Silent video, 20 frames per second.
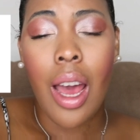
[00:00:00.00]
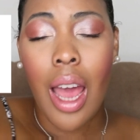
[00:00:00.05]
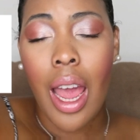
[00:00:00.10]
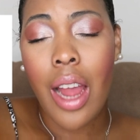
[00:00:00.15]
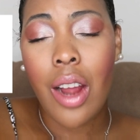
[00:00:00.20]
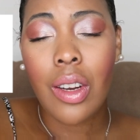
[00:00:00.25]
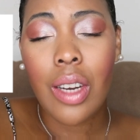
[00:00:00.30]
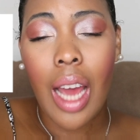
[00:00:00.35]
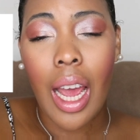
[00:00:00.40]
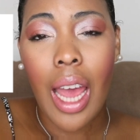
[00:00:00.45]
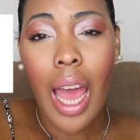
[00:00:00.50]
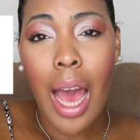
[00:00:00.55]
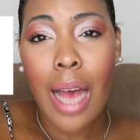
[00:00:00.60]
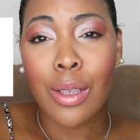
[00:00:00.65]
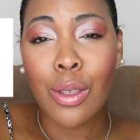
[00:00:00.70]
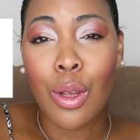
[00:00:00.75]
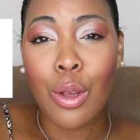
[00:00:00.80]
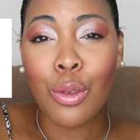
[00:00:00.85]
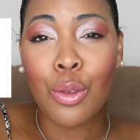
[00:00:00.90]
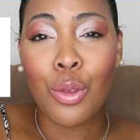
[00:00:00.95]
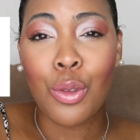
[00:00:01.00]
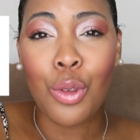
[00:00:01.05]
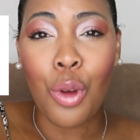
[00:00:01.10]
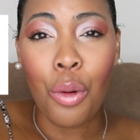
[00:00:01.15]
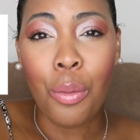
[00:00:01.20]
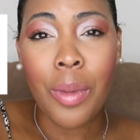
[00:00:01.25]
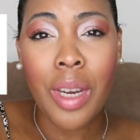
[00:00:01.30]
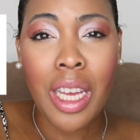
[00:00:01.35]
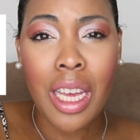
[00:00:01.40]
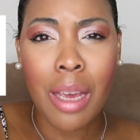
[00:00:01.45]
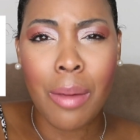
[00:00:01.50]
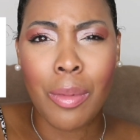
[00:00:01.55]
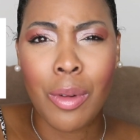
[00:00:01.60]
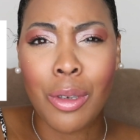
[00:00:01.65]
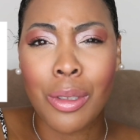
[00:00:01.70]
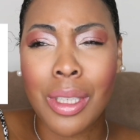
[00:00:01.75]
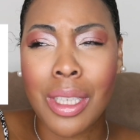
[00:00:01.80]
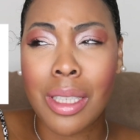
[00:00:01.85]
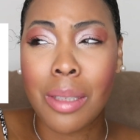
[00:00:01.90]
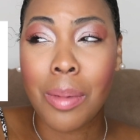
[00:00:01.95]
Hair dye has so many
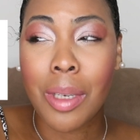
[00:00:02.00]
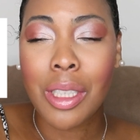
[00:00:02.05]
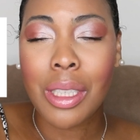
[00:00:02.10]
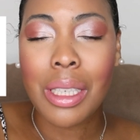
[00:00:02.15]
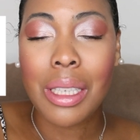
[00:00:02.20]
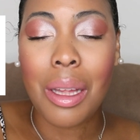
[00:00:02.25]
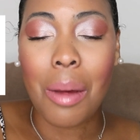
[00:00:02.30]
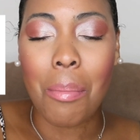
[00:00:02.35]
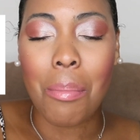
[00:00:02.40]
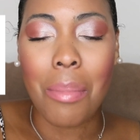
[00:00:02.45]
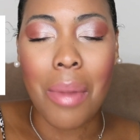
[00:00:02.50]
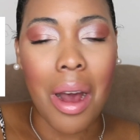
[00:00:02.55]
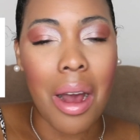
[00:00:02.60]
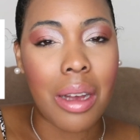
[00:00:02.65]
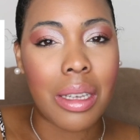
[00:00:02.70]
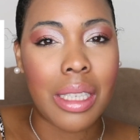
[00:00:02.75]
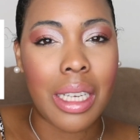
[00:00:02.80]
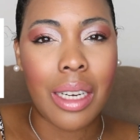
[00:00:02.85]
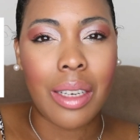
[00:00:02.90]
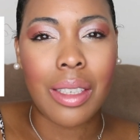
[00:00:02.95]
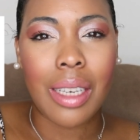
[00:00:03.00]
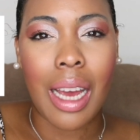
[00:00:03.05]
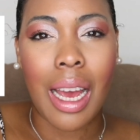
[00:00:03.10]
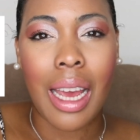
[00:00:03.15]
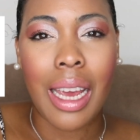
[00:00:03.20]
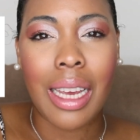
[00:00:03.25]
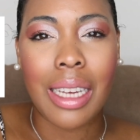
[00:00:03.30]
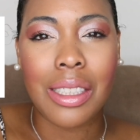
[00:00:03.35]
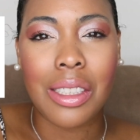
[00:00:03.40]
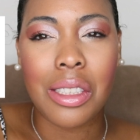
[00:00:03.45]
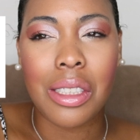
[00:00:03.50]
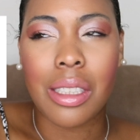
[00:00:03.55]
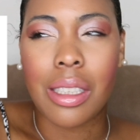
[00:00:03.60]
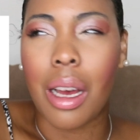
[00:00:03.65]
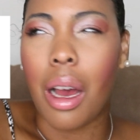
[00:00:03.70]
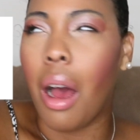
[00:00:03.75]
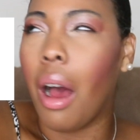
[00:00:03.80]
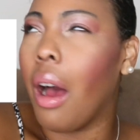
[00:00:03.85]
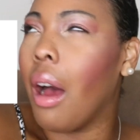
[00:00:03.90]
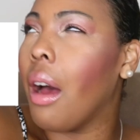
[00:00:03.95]
chemicals, especially the box hair dye. It just,
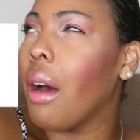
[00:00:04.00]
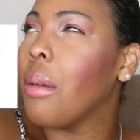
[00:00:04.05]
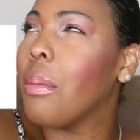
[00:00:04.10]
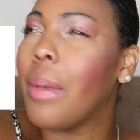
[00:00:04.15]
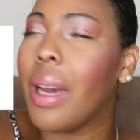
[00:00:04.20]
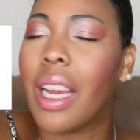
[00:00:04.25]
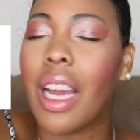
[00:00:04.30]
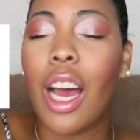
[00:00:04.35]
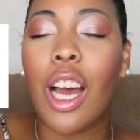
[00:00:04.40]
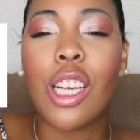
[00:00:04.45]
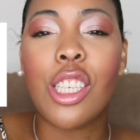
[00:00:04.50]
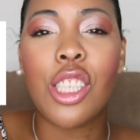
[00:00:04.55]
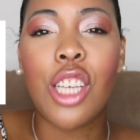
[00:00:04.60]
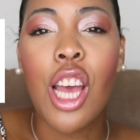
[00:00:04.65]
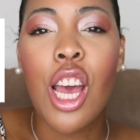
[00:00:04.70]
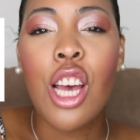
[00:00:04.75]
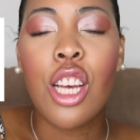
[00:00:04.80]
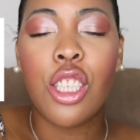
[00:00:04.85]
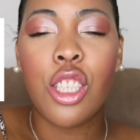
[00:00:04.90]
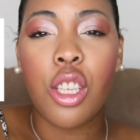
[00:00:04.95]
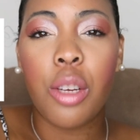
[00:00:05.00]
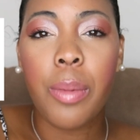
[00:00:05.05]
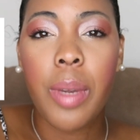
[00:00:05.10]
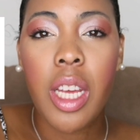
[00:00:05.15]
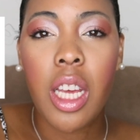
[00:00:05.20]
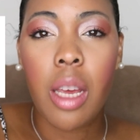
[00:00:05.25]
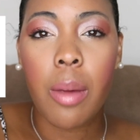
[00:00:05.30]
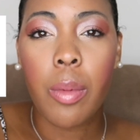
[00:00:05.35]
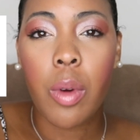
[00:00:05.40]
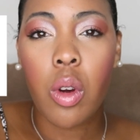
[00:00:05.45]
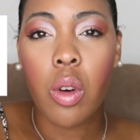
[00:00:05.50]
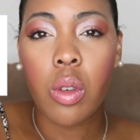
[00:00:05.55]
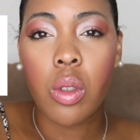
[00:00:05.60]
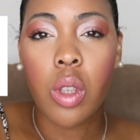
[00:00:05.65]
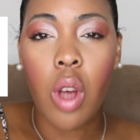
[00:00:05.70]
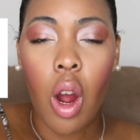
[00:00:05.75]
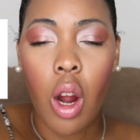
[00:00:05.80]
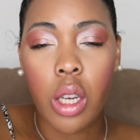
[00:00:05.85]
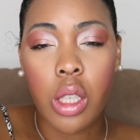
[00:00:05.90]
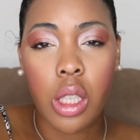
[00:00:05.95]
oh my gosh, so many
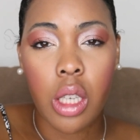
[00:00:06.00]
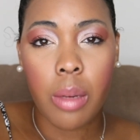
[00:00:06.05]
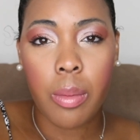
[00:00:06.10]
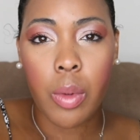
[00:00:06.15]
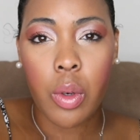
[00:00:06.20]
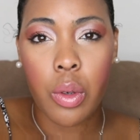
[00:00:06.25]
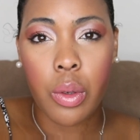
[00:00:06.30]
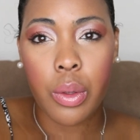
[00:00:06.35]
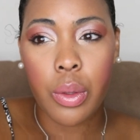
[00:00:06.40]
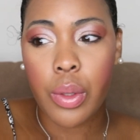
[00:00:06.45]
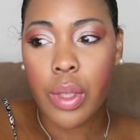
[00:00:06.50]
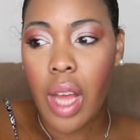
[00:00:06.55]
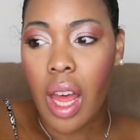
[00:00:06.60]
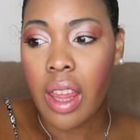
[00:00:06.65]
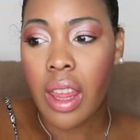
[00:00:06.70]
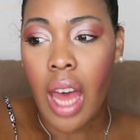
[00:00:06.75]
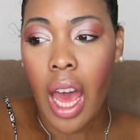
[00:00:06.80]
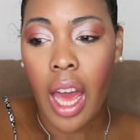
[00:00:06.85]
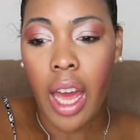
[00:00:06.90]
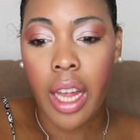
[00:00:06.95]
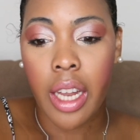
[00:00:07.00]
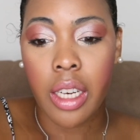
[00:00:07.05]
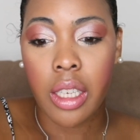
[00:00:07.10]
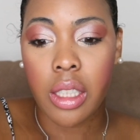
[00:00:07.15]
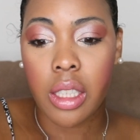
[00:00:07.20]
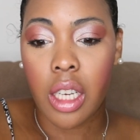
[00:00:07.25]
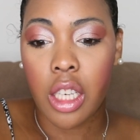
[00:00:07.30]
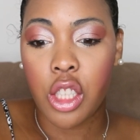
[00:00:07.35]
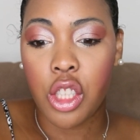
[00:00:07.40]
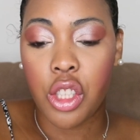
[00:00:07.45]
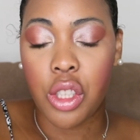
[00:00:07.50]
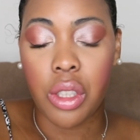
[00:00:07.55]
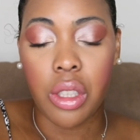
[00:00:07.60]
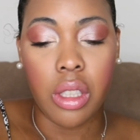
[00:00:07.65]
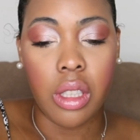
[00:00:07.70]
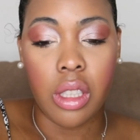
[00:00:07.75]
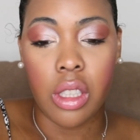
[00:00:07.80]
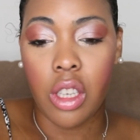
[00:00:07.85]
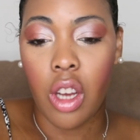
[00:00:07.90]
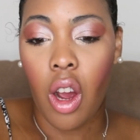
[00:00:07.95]
chemicals, harsh chemicals, that
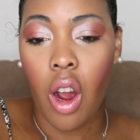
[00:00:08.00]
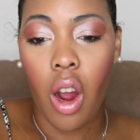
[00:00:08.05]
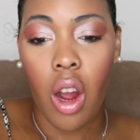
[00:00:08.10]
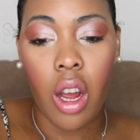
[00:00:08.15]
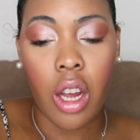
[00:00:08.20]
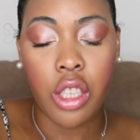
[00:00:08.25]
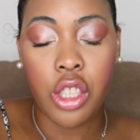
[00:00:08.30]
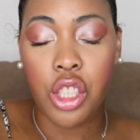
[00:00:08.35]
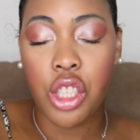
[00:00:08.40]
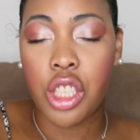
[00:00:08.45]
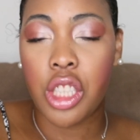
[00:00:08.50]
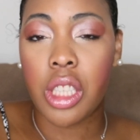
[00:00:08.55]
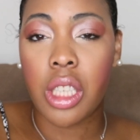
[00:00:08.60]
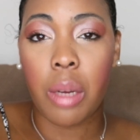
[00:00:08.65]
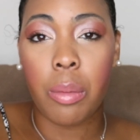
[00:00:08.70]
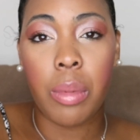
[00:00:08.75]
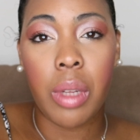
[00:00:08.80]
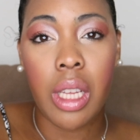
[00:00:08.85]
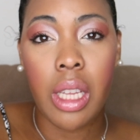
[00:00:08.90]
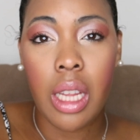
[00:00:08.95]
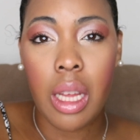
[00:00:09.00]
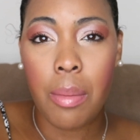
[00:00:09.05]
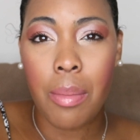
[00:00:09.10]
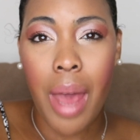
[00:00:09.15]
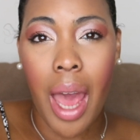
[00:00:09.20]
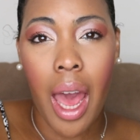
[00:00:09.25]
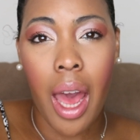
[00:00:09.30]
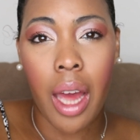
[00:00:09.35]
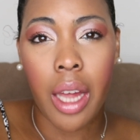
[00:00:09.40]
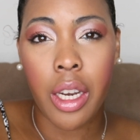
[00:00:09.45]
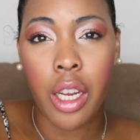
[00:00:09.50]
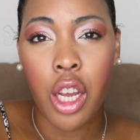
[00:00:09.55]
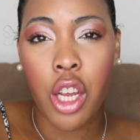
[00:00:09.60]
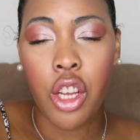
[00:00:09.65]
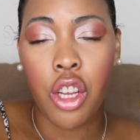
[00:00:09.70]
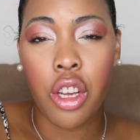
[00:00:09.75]
is just completely bad.